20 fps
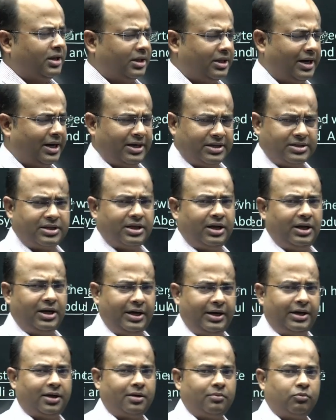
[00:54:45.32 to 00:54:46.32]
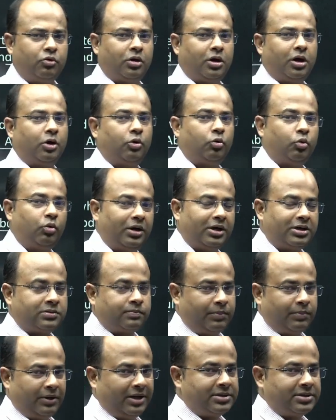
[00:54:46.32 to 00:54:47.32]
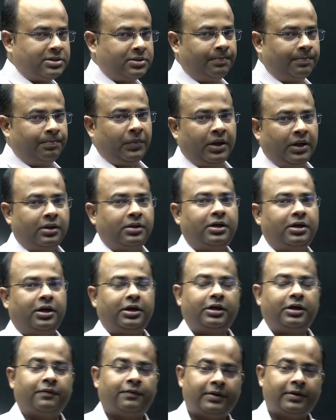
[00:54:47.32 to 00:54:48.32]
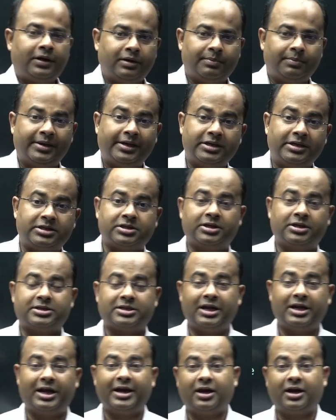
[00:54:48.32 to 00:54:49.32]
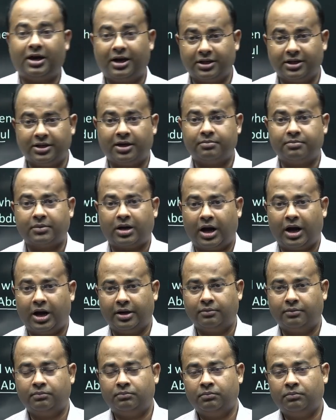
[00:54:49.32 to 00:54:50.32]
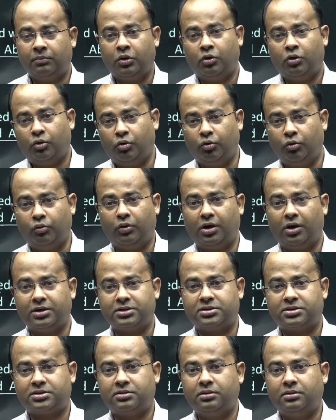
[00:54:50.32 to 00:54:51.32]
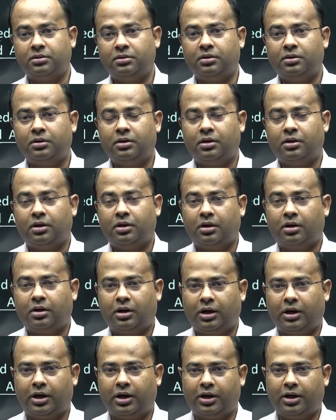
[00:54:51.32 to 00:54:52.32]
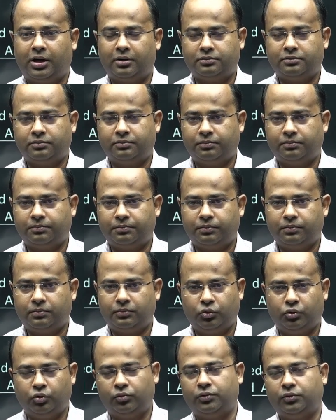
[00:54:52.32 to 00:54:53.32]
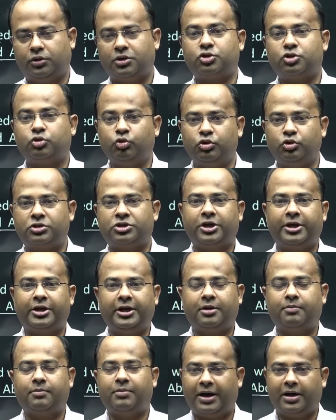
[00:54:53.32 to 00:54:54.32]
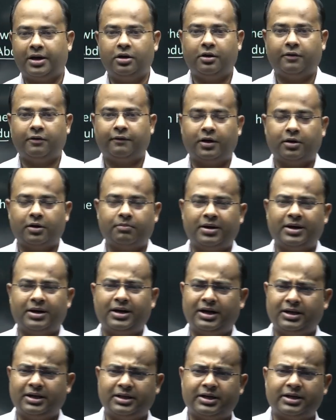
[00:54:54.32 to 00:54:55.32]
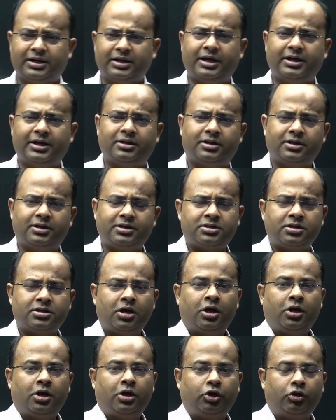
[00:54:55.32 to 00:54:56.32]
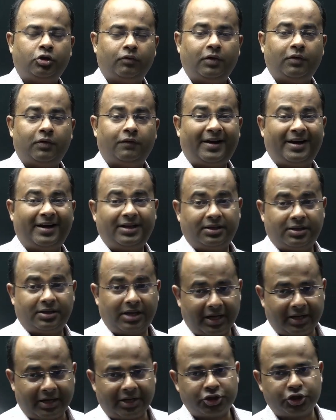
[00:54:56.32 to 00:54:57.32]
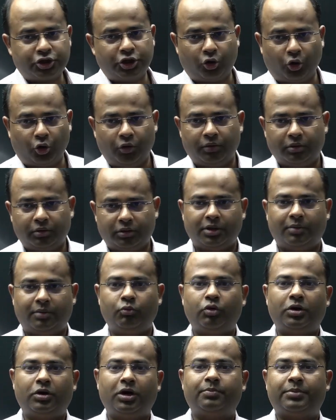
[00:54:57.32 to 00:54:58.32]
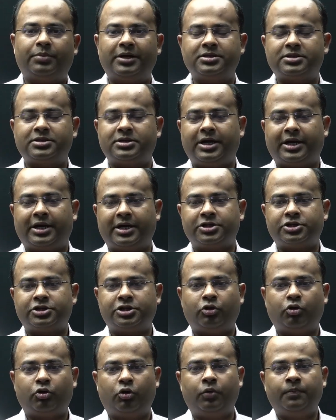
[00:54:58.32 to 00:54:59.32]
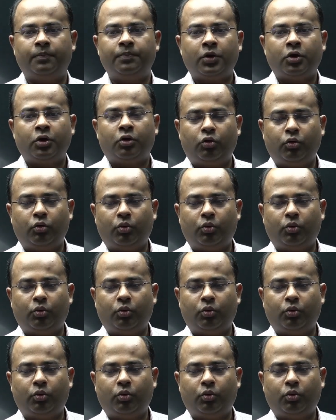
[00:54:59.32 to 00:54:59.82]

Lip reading: that is the later Mughal rulers, plus the different ministers like Adham Khan, who was uh, Dood Sharik Bhai of Akbar. Other than this, you will find Dara Shikoh, the Mughal prince Dara Shikoh, who